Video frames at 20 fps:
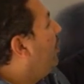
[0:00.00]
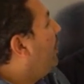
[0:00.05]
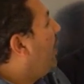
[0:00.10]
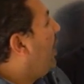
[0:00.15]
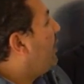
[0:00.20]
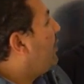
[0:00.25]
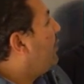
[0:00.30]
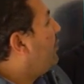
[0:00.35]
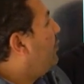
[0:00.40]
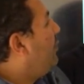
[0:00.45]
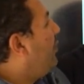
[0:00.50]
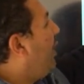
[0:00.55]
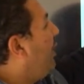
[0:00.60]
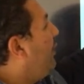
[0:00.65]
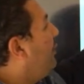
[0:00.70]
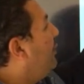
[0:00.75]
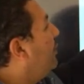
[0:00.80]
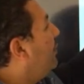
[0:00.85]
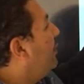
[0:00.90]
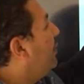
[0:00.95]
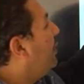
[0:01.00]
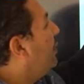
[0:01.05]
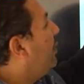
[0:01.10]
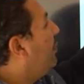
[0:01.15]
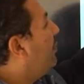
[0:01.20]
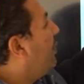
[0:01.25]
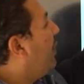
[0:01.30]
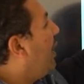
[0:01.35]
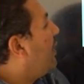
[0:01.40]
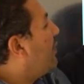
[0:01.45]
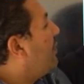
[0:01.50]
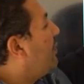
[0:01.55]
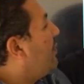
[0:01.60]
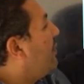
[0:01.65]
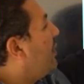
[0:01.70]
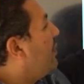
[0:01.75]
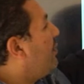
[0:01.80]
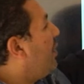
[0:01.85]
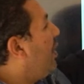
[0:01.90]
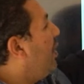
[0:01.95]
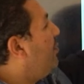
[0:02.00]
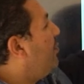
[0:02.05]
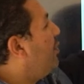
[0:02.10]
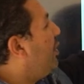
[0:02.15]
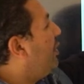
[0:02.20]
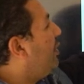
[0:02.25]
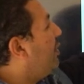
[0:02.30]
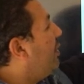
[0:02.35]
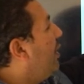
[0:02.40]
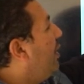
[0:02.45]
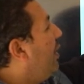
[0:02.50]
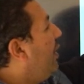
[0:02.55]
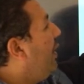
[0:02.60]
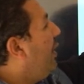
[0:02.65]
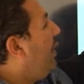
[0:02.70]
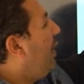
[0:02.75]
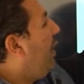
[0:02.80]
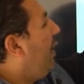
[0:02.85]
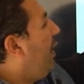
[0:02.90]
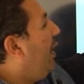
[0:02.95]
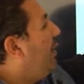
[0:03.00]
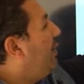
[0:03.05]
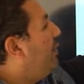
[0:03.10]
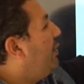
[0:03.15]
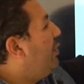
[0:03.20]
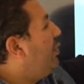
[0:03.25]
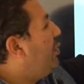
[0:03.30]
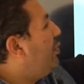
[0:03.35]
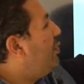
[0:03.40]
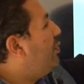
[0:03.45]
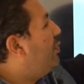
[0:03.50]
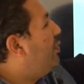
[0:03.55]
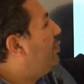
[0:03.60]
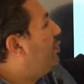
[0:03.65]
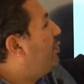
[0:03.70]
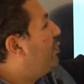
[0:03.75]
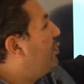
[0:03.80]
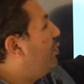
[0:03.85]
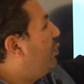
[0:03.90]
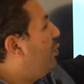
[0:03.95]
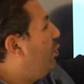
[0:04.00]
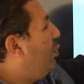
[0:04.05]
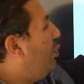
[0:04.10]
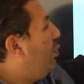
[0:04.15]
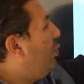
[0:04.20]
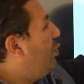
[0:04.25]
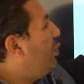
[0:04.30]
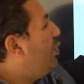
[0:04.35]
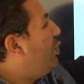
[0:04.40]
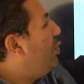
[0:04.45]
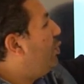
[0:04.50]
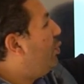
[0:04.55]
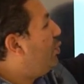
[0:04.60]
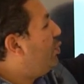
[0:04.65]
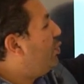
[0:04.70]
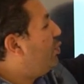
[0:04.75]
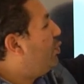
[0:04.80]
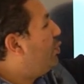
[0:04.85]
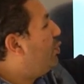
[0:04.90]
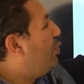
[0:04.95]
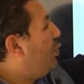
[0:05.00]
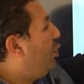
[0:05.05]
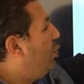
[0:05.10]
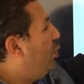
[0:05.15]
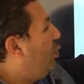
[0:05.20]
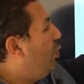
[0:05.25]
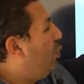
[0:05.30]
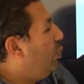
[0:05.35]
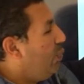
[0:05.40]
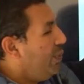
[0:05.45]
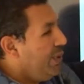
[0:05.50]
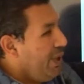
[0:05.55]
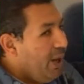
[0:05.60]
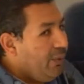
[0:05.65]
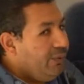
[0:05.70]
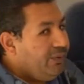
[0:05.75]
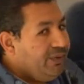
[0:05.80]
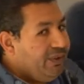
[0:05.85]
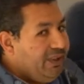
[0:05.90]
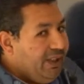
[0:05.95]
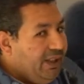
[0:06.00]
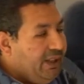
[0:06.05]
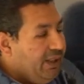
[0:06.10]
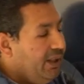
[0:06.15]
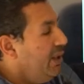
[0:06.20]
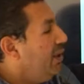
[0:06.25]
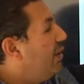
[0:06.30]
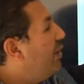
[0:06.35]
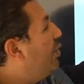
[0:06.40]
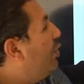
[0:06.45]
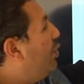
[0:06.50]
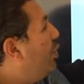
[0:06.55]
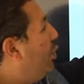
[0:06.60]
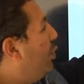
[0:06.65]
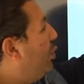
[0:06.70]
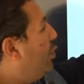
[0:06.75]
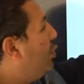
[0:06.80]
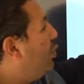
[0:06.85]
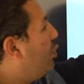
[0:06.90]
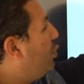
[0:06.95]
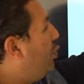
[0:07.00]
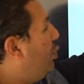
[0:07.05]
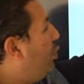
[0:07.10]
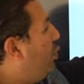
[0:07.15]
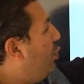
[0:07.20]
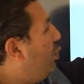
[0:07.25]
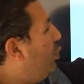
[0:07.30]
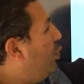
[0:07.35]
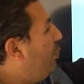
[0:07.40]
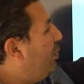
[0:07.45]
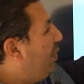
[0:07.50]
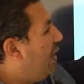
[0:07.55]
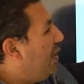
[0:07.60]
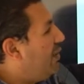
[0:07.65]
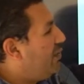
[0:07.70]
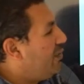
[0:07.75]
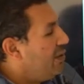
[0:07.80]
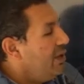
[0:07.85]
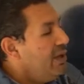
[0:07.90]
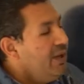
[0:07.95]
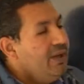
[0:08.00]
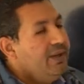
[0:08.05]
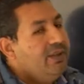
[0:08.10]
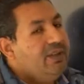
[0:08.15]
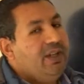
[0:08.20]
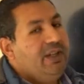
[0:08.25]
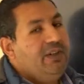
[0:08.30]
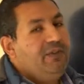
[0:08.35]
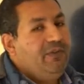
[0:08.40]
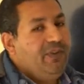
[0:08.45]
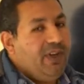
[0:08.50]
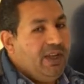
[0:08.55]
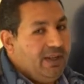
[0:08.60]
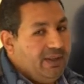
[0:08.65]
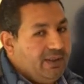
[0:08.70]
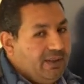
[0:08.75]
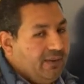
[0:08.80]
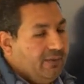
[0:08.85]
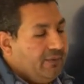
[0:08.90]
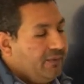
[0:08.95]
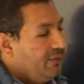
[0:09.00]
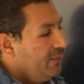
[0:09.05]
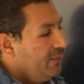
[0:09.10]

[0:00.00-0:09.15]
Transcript: plus did plus the subject and used to without D. Used to plus the infinitive.